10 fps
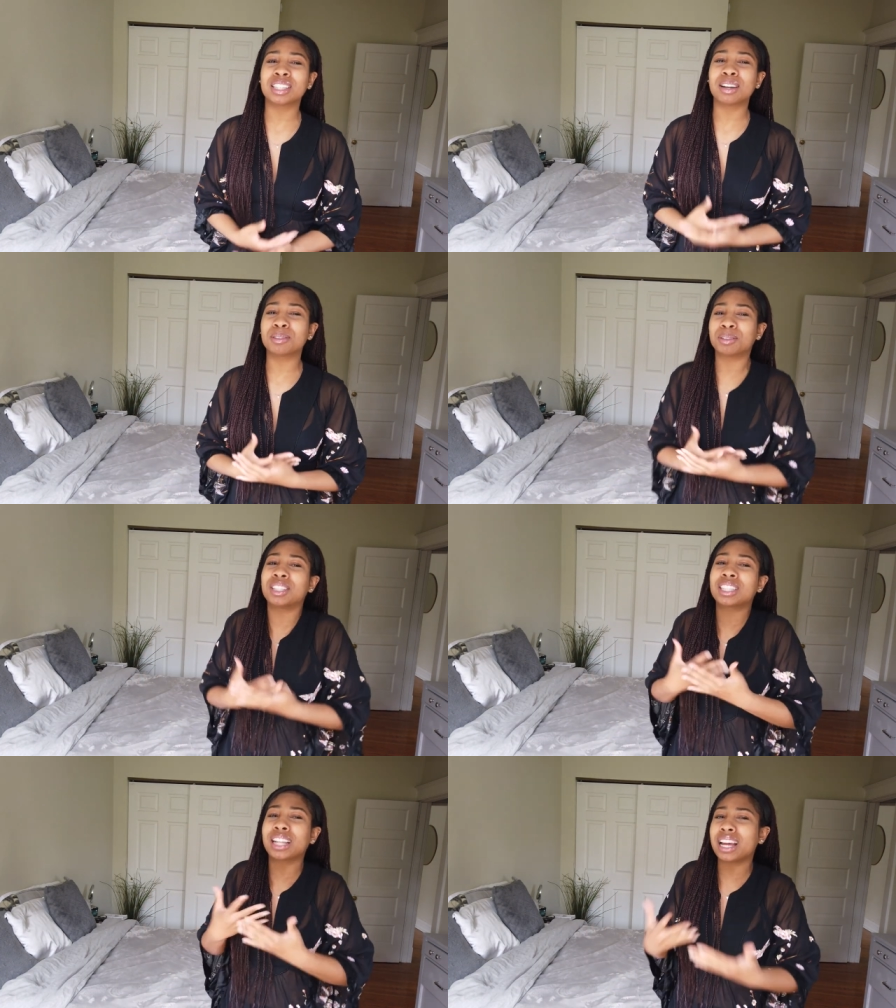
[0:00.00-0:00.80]
in terms
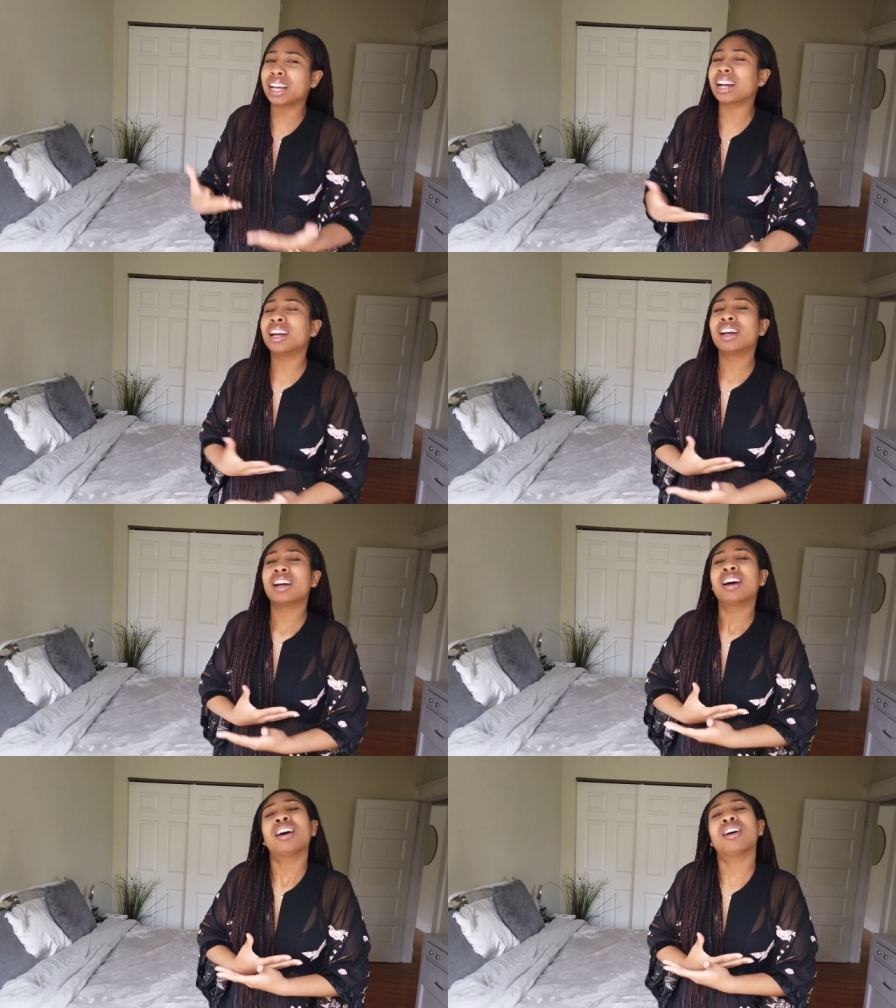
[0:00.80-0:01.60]
of just like
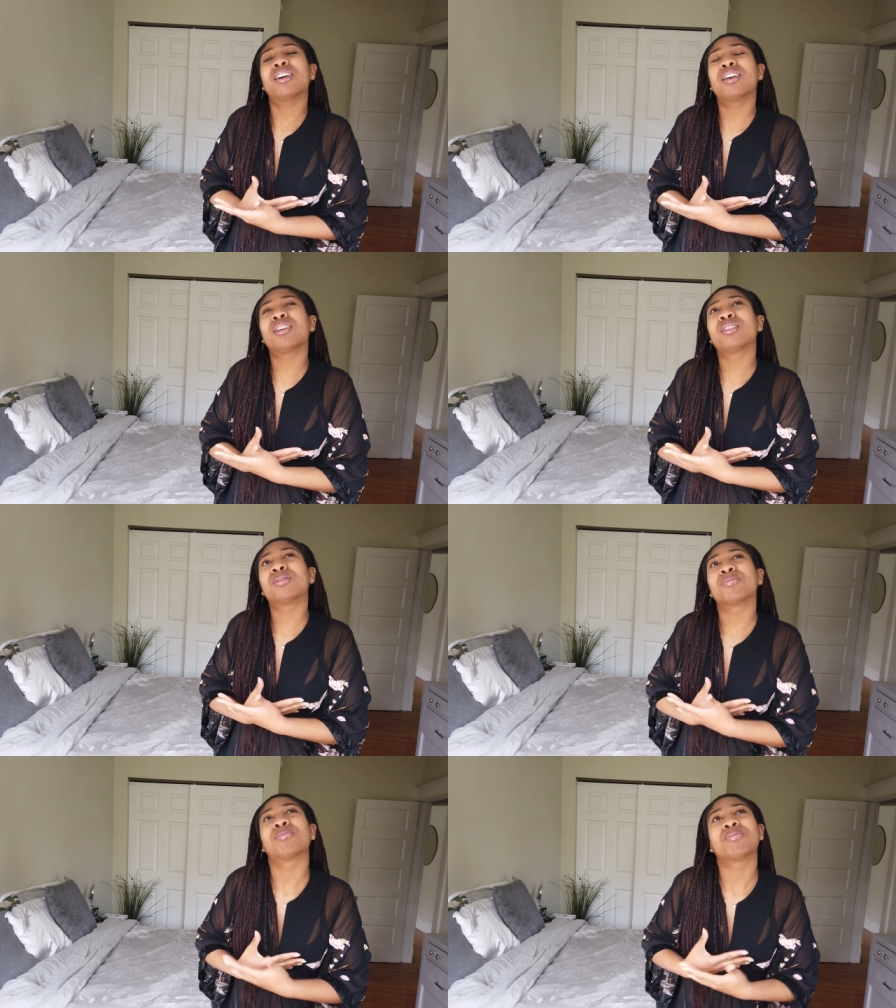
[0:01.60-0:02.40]

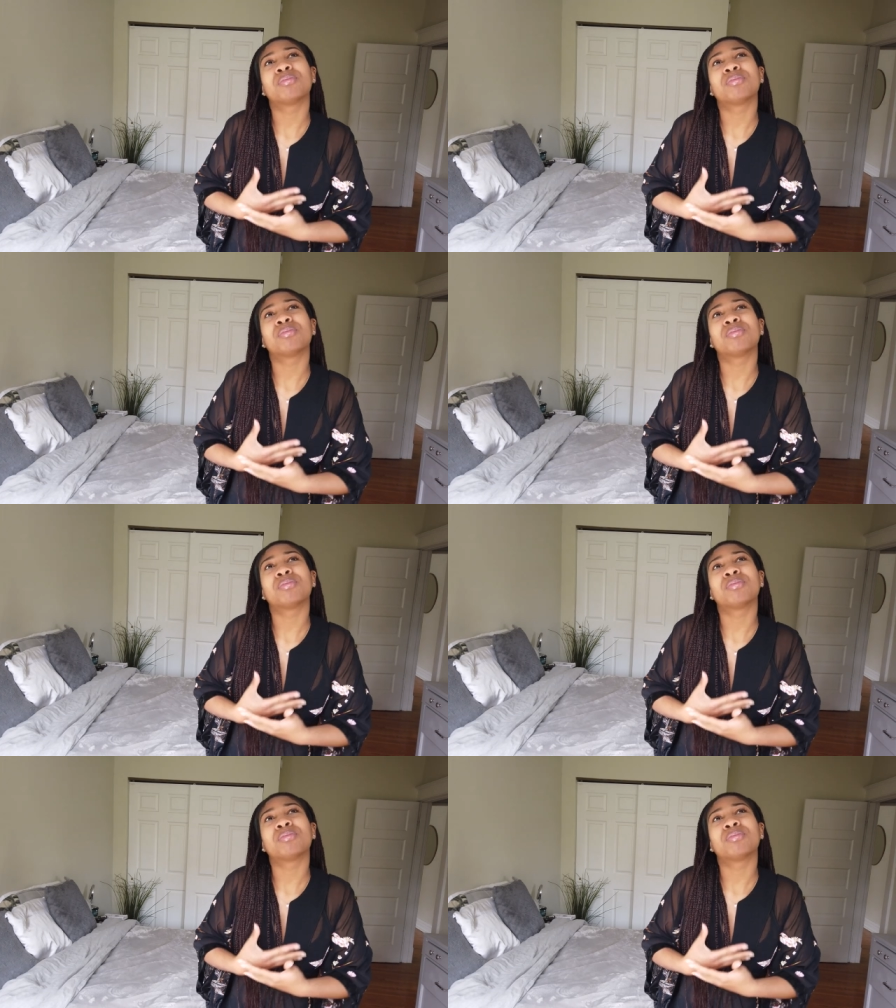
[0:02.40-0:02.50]
her